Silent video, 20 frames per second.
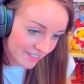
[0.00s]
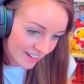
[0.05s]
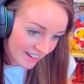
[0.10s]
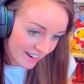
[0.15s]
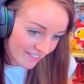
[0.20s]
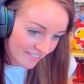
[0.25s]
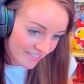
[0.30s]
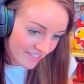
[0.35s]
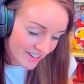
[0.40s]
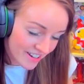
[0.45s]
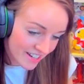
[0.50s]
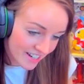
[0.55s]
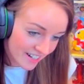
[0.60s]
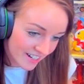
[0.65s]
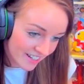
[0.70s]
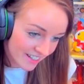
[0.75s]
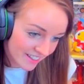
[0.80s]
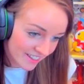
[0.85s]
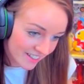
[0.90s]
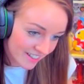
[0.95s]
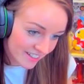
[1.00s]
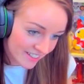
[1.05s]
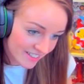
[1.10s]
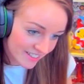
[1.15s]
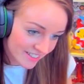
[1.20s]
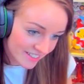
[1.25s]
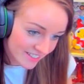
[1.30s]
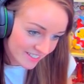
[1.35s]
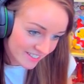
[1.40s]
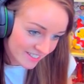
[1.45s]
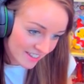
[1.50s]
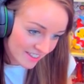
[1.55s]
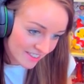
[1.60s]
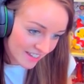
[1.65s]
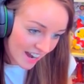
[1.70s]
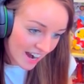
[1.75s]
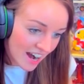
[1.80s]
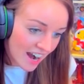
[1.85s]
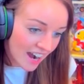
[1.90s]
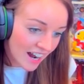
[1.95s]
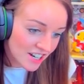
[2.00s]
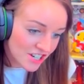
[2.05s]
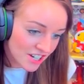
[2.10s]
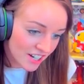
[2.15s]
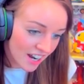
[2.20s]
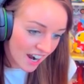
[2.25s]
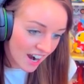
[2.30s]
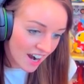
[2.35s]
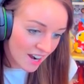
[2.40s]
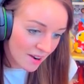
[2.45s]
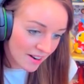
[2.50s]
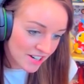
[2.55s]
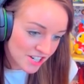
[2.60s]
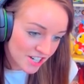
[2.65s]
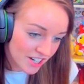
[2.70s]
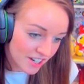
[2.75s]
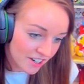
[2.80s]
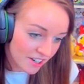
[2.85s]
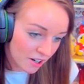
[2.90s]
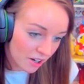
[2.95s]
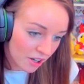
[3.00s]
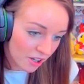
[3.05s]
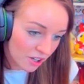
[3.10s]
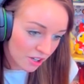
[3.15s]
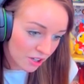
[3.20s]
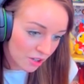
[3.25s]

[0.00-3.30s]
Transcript: I really like this. I actually gonna